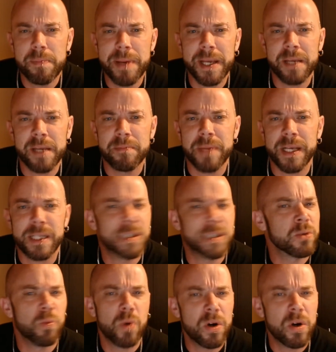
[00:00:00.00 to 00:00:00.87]
Pick and
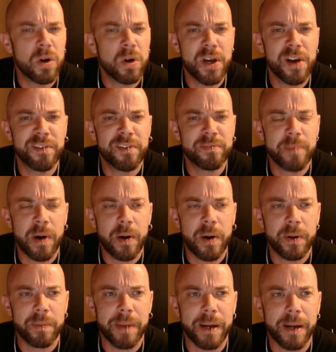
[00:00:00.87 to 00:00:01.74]
Mix, what on earth am I
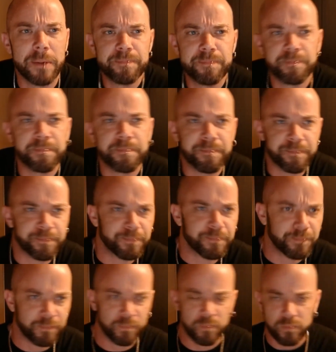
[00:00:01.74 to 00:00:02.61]
on about?
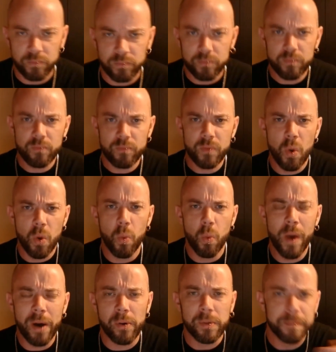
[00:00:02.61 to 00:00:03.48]

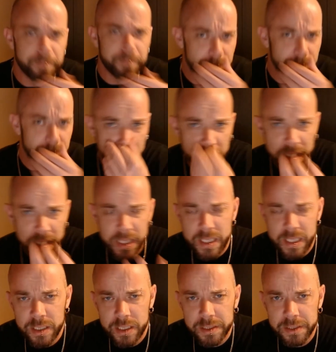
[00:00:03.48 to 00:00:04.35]
Well,
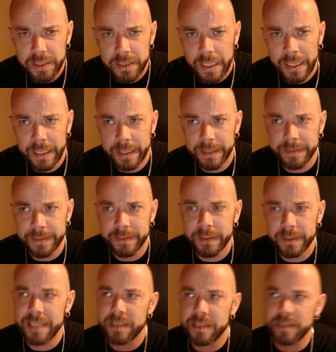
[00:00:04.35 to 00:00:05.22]

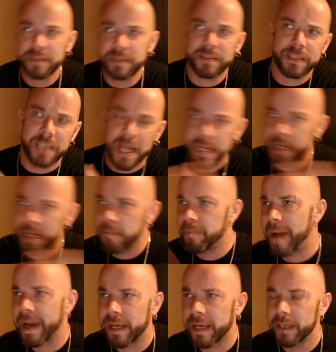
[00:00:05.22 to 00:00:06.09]
let's take
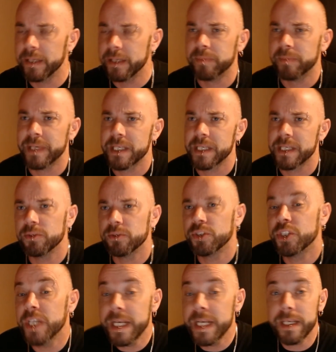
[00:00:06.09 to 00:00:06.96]
it back a little bit. So
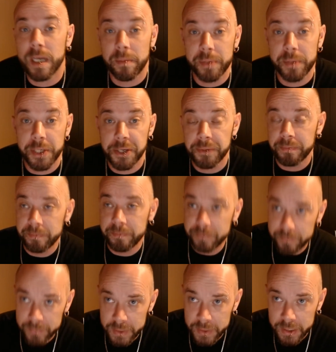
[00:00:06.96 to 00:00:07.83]
GW,
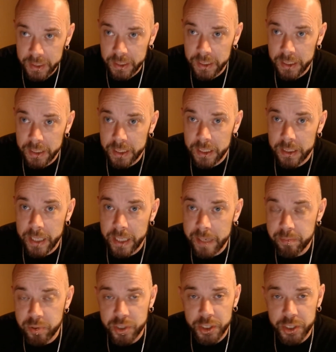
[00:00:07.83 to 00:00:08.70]

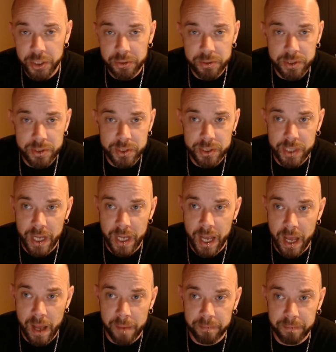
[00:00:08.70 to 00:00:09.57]
they produce
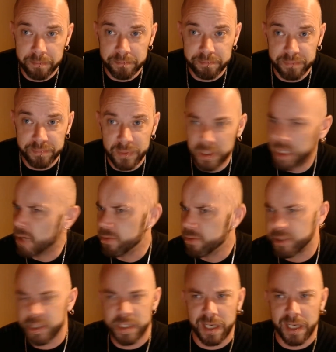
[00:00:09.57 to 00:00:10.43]

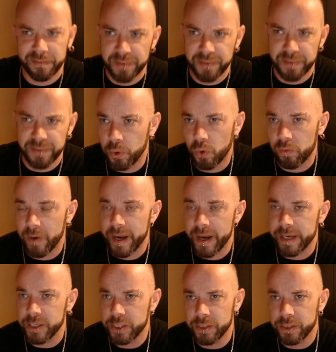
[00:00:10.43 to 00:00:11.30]
loads of stuff in the Ork
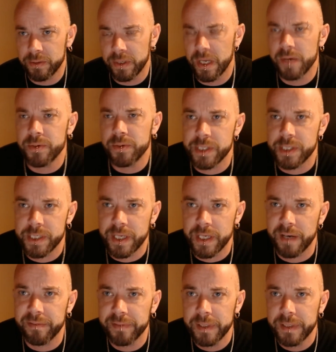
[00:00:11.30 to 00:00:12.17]
range, loads of
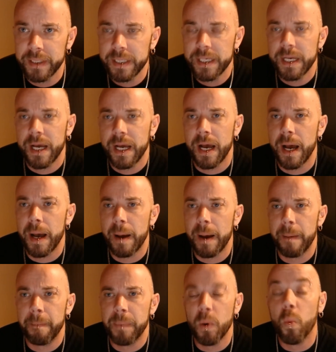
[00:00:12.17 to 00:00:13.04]
stuff.
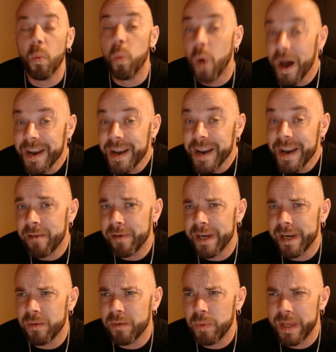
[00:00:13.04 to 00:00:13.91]
But one
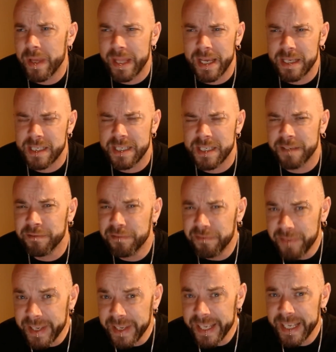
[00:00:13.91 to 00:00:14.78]
area where they're
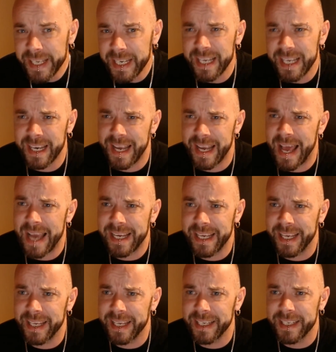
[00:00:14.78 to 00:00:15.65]
severely
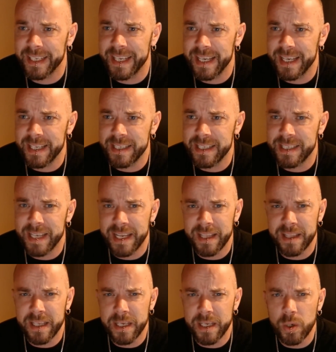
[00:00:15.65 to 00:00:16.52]
lacking is
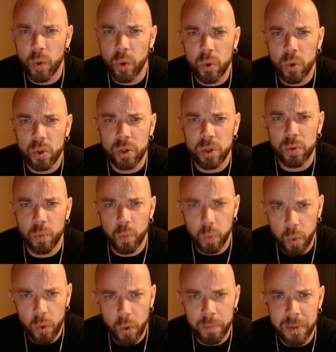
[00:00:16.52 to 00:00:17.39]
in the Ork
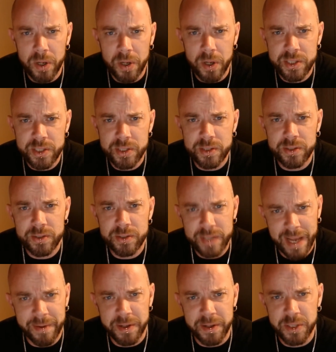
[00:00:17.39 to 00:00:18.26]
Warboss
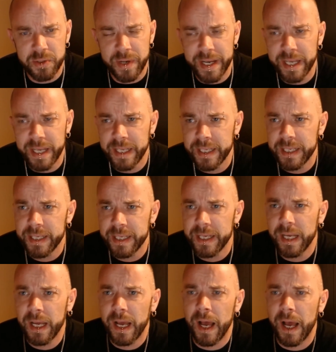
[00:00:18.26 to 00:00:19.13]
territory.
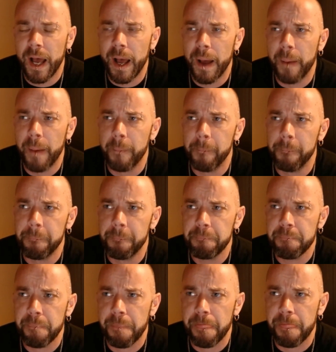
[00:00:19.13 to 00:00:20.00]
And
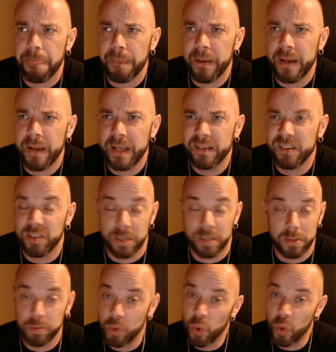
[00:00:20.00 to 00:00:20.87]

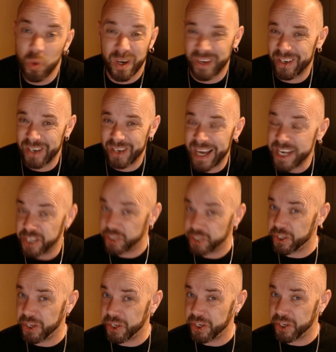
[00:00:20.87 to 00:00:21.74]
Ork
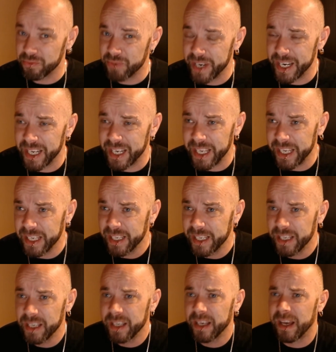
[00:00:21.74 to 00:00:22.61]
HQ, really.
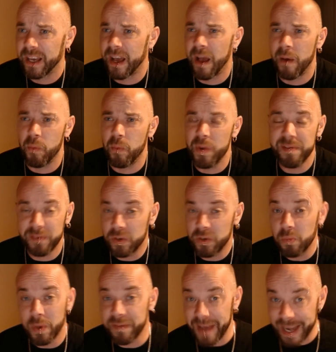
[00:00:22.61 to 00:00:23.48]

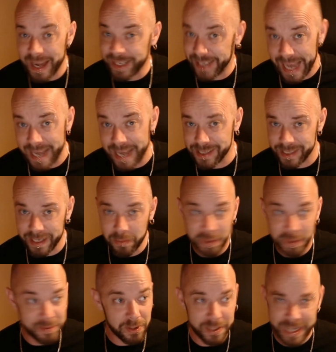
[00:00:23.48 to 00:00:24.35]
We've had Gazzy.
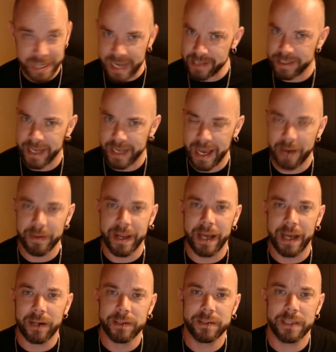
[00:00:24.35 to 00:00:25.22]
We've got Gazzy out
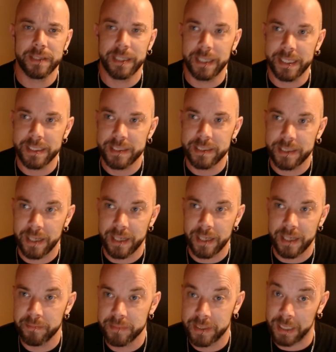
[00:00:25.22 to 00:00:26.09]
now, at least
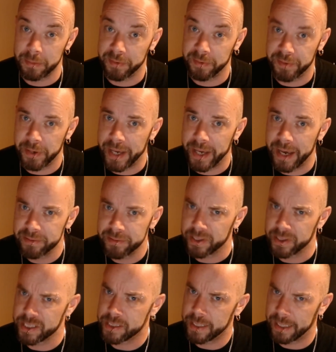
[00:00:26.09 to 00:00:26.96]
some of you have.
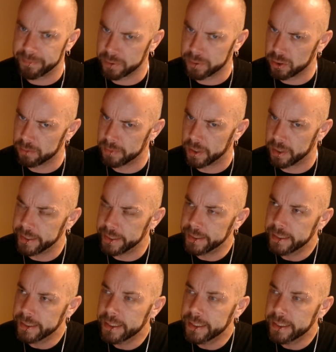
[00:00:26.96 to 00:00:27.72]
I still haven't got mine.